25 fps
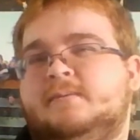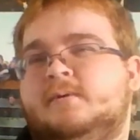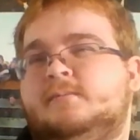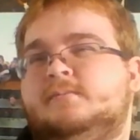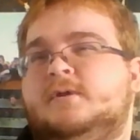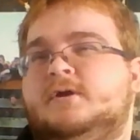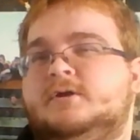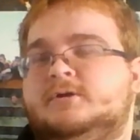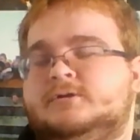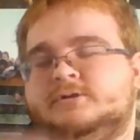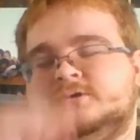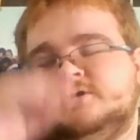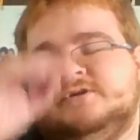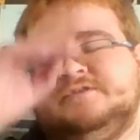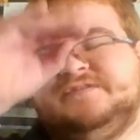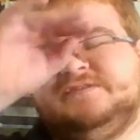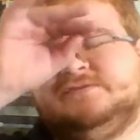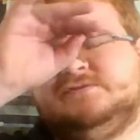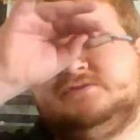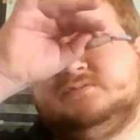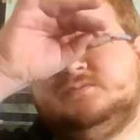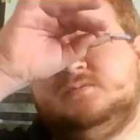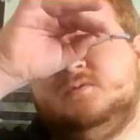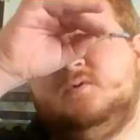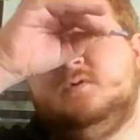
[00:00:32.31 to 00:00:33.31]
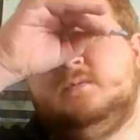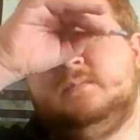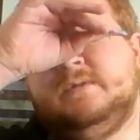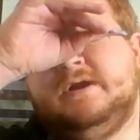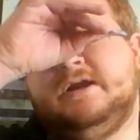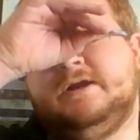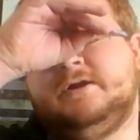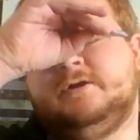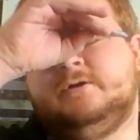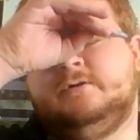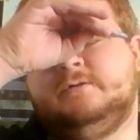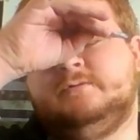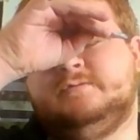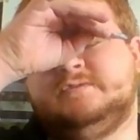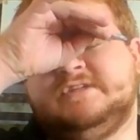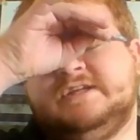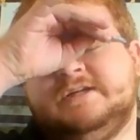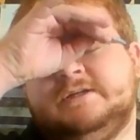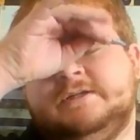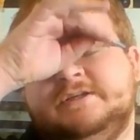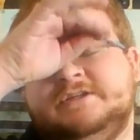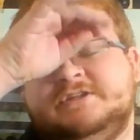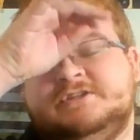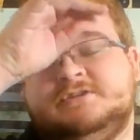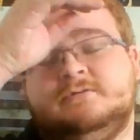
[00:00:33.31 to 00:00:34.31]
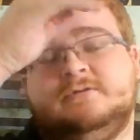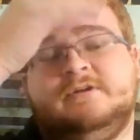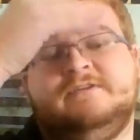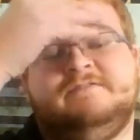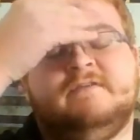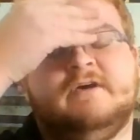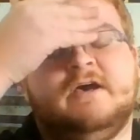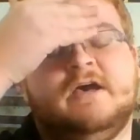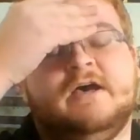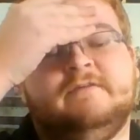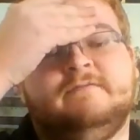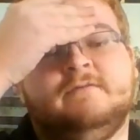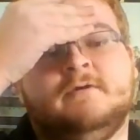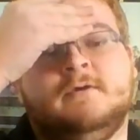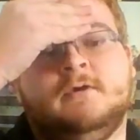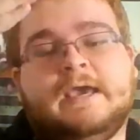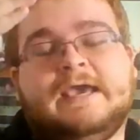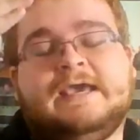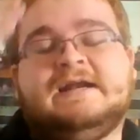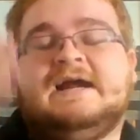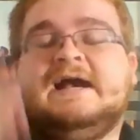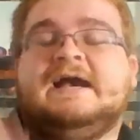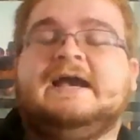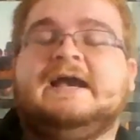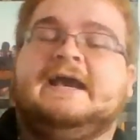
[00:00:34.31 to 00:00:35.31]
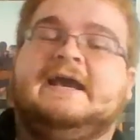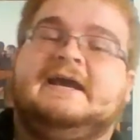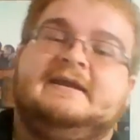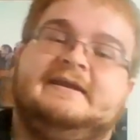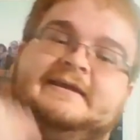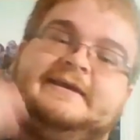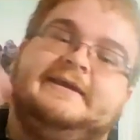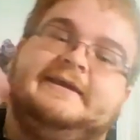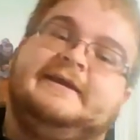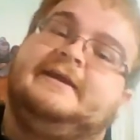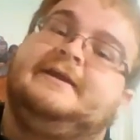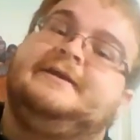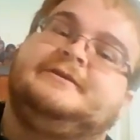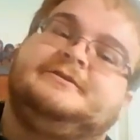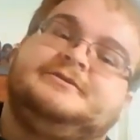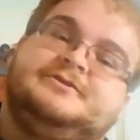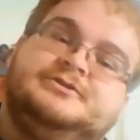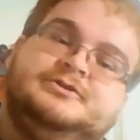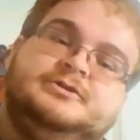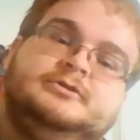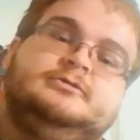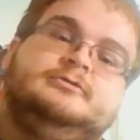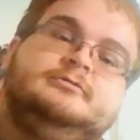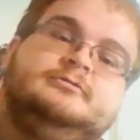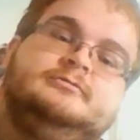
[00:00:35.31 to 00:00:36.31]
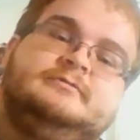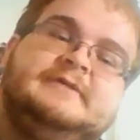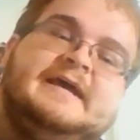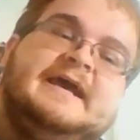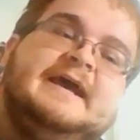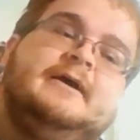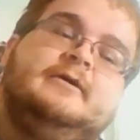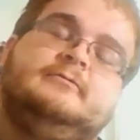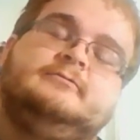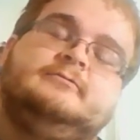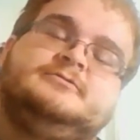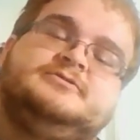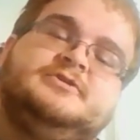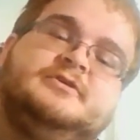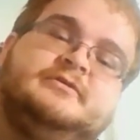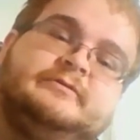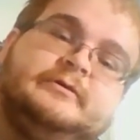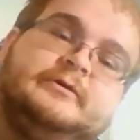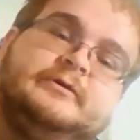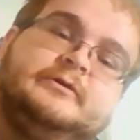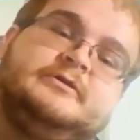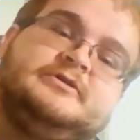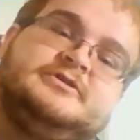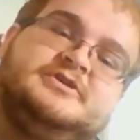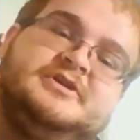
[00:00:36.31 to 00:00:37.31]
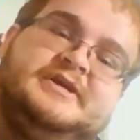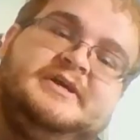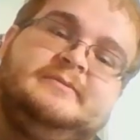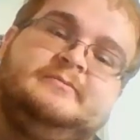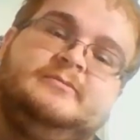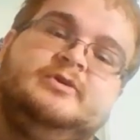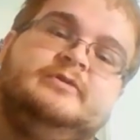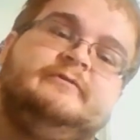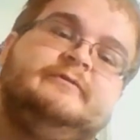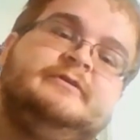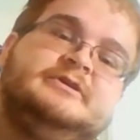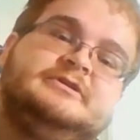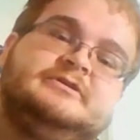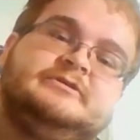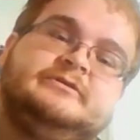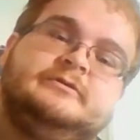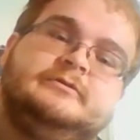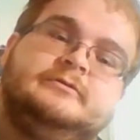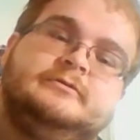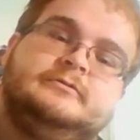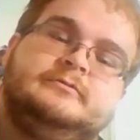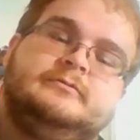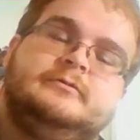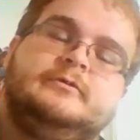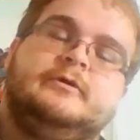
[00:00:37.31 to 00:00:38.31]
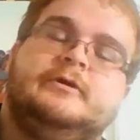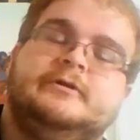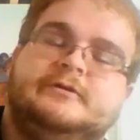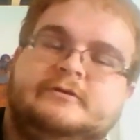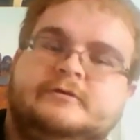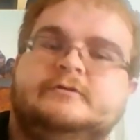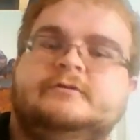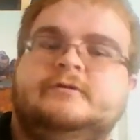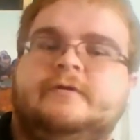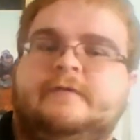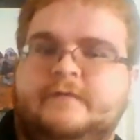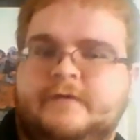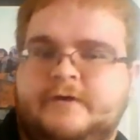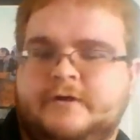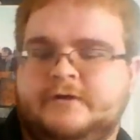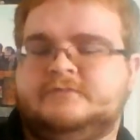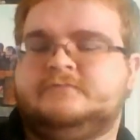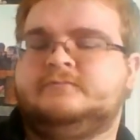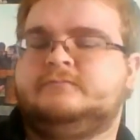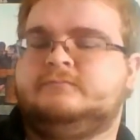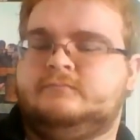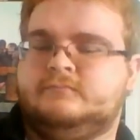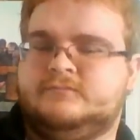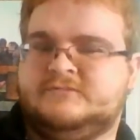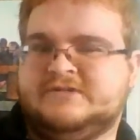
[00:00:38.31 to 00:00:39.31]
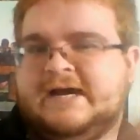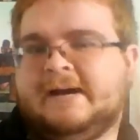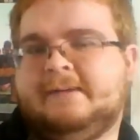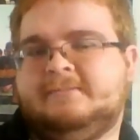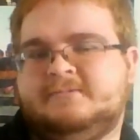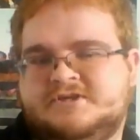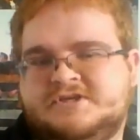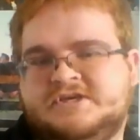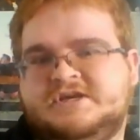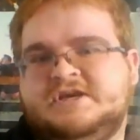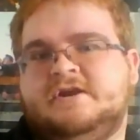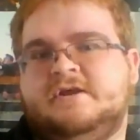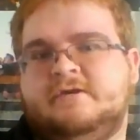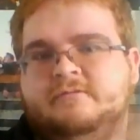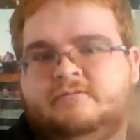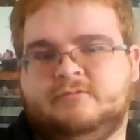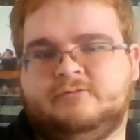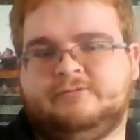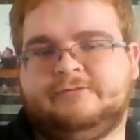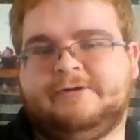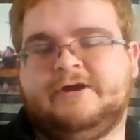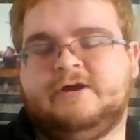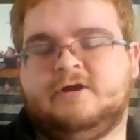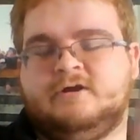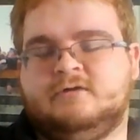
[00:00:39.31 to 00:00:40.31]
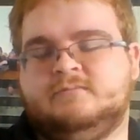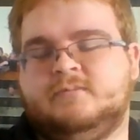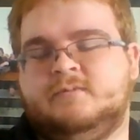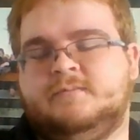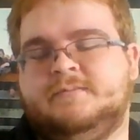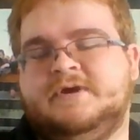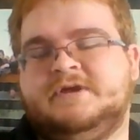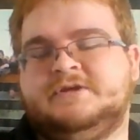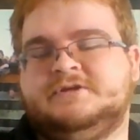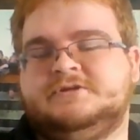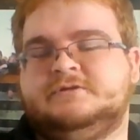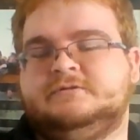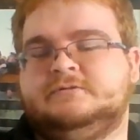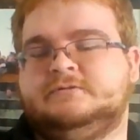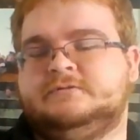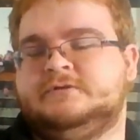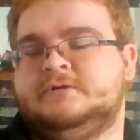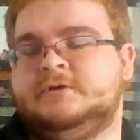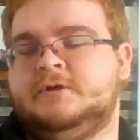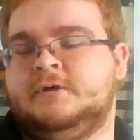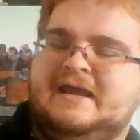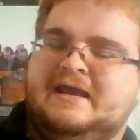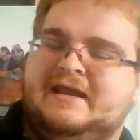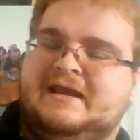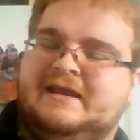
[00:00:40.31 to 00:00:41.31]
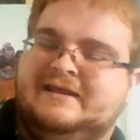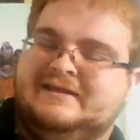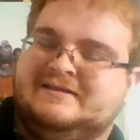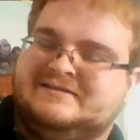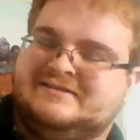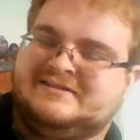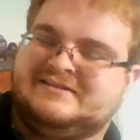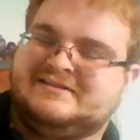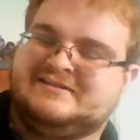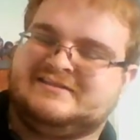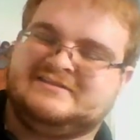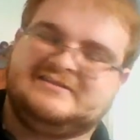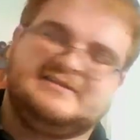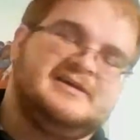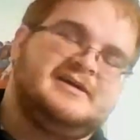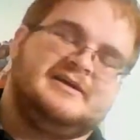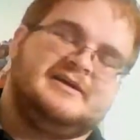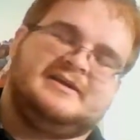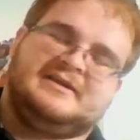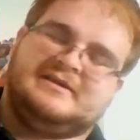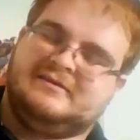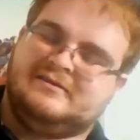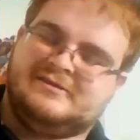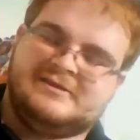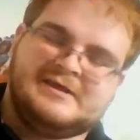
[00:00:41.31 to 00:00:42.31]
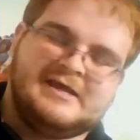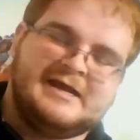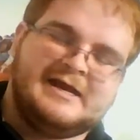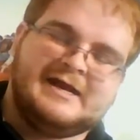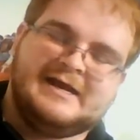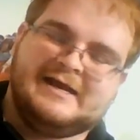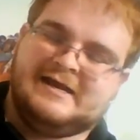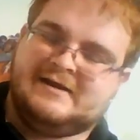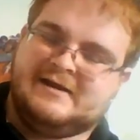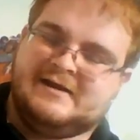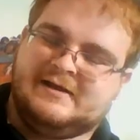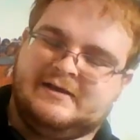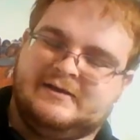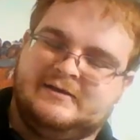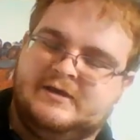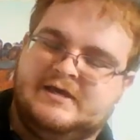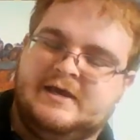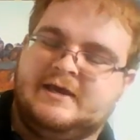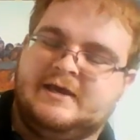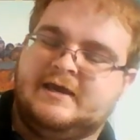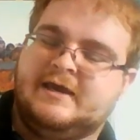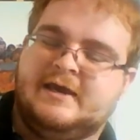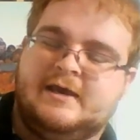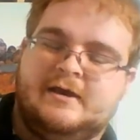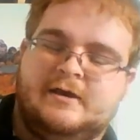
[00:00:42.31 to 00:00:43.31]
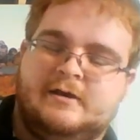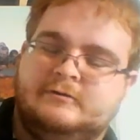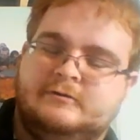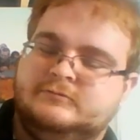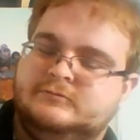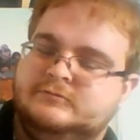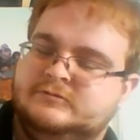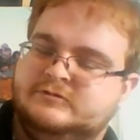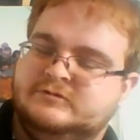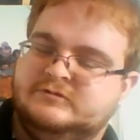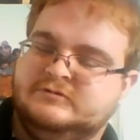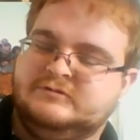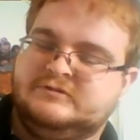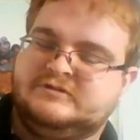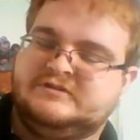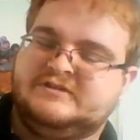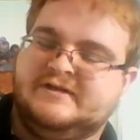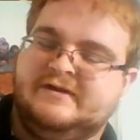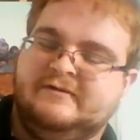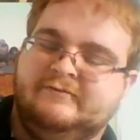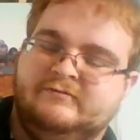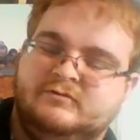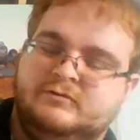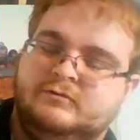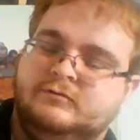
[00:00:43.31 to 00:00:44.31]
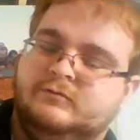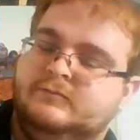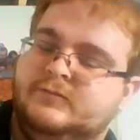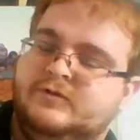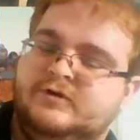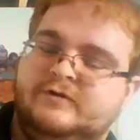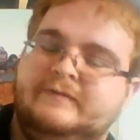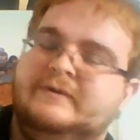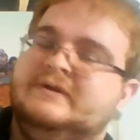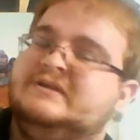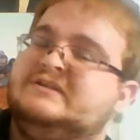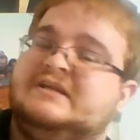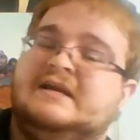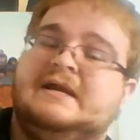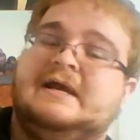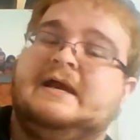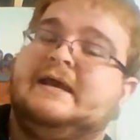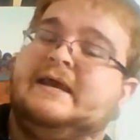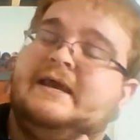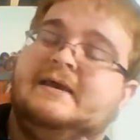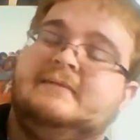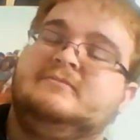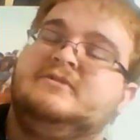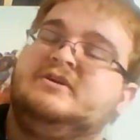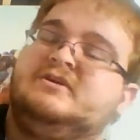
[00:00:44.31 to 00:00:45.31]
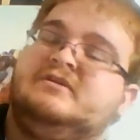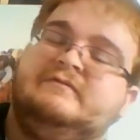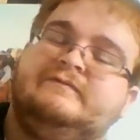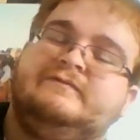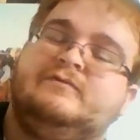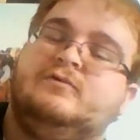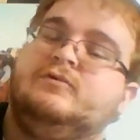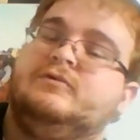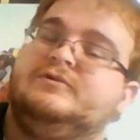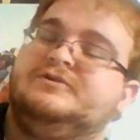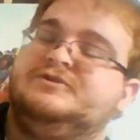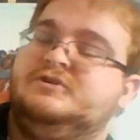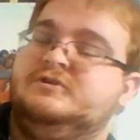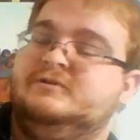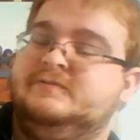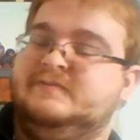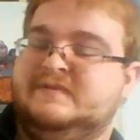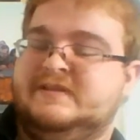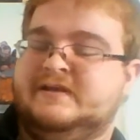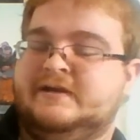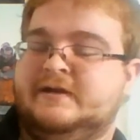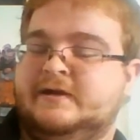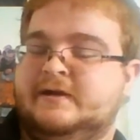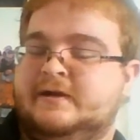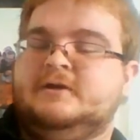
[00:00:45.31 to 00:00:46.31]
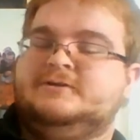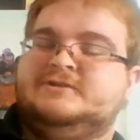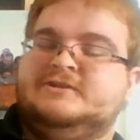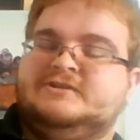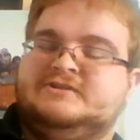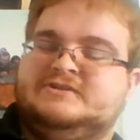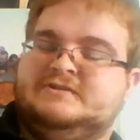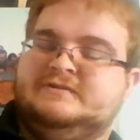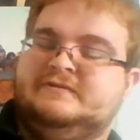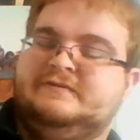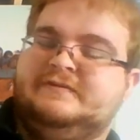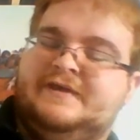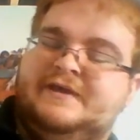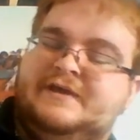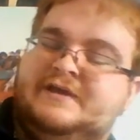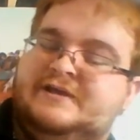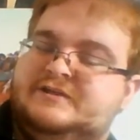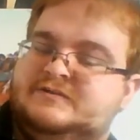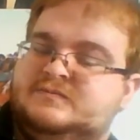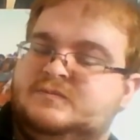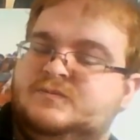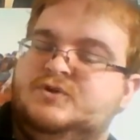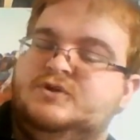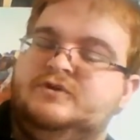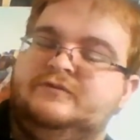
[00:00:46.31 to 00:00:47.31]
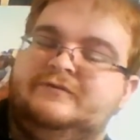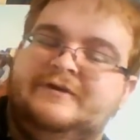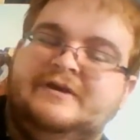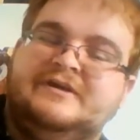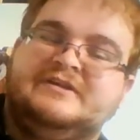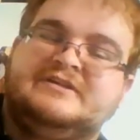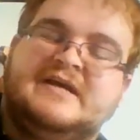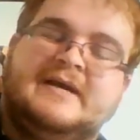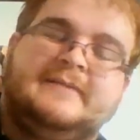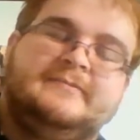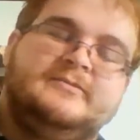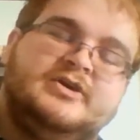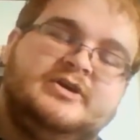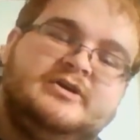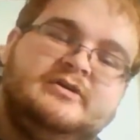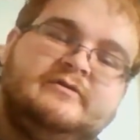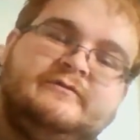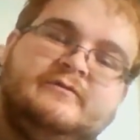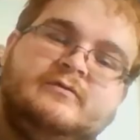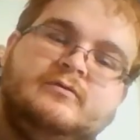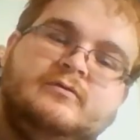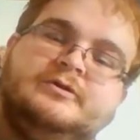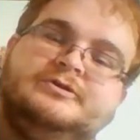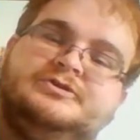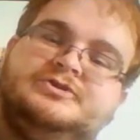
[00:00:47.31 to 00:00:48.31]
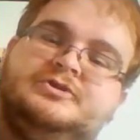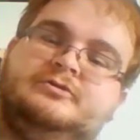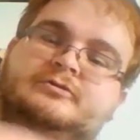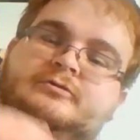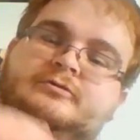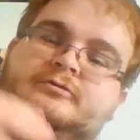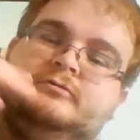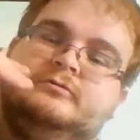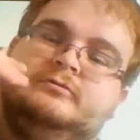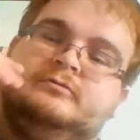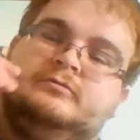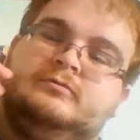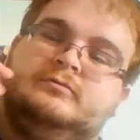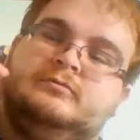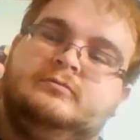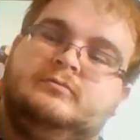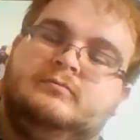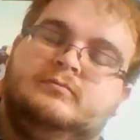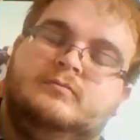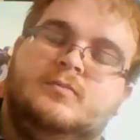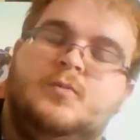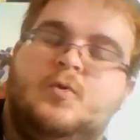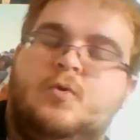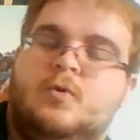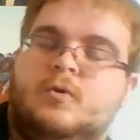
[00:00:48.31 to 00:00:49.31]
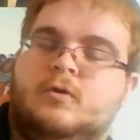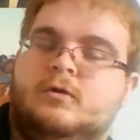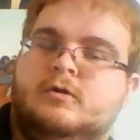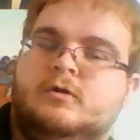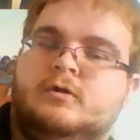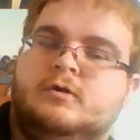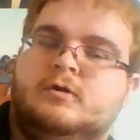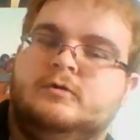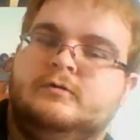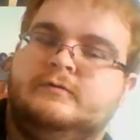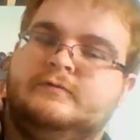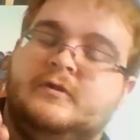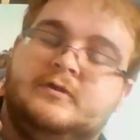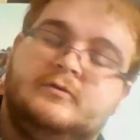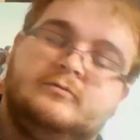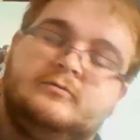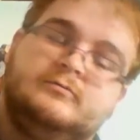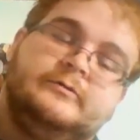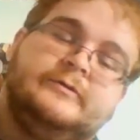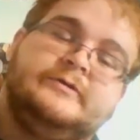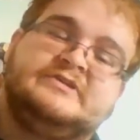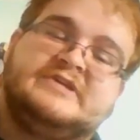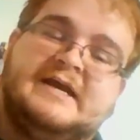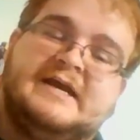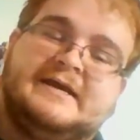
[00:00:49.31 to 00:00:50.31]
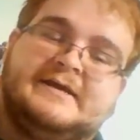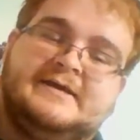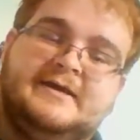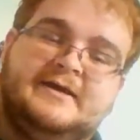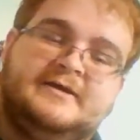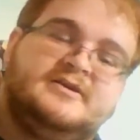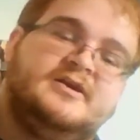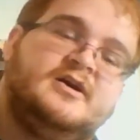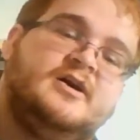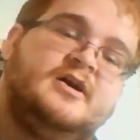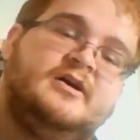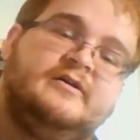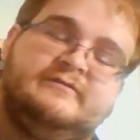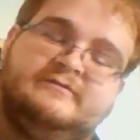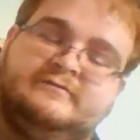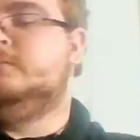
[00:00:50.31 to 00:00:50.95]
I'm not sure if it was more, but I know it was at least 25. And I had to get it down to 13 movies. Top 10 and 3 honorable mentions. And it sucked that I had to kick out several movies that I am looking forward to, but they're just these movies I'm looking forward to more than the ones I kicked off.